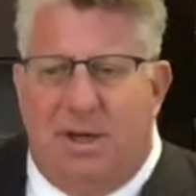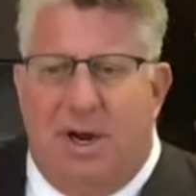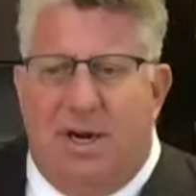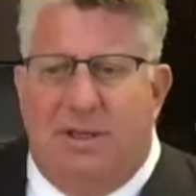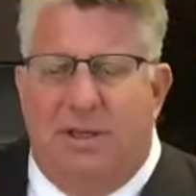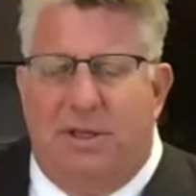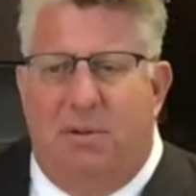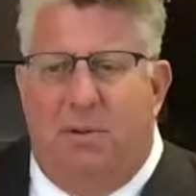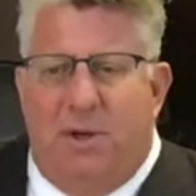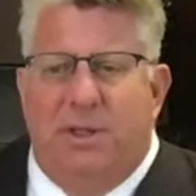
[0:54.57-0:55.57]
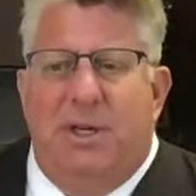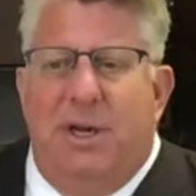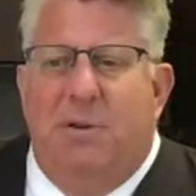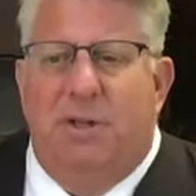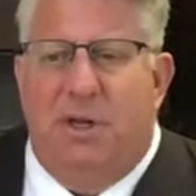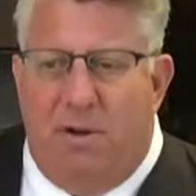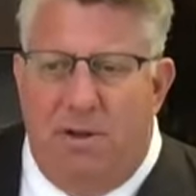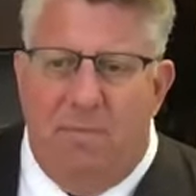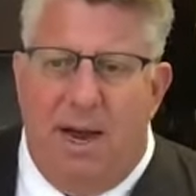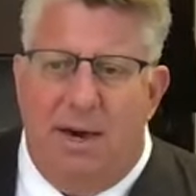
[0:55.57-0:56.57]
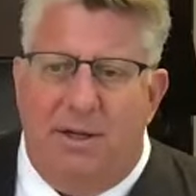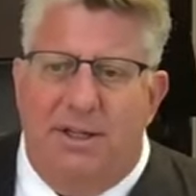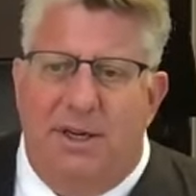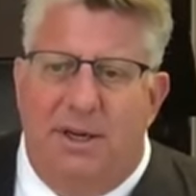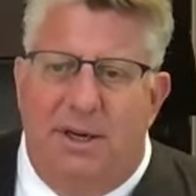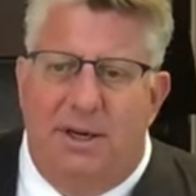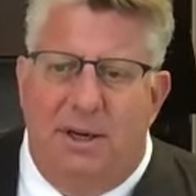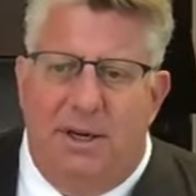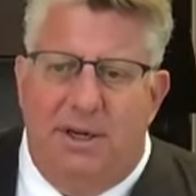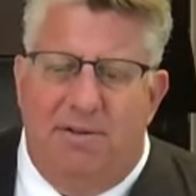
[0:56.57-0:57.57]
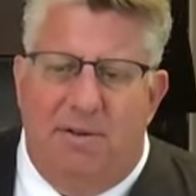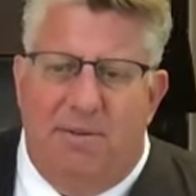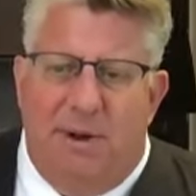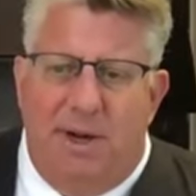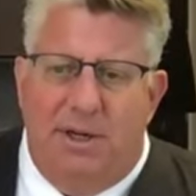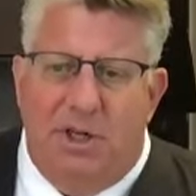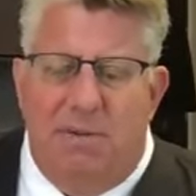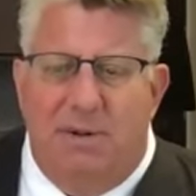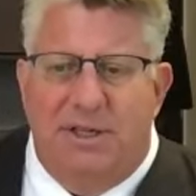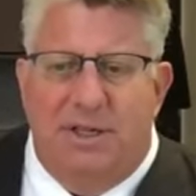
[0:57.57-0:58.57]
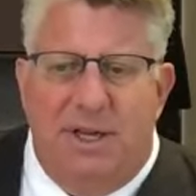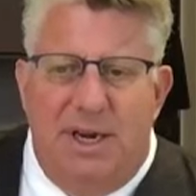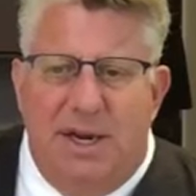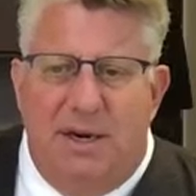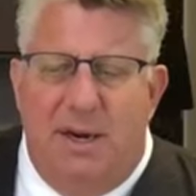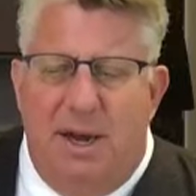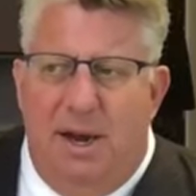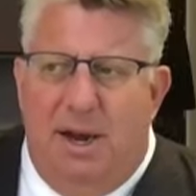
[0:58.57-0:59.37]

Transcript: clause originally was called the model deed, developed by John Wesley and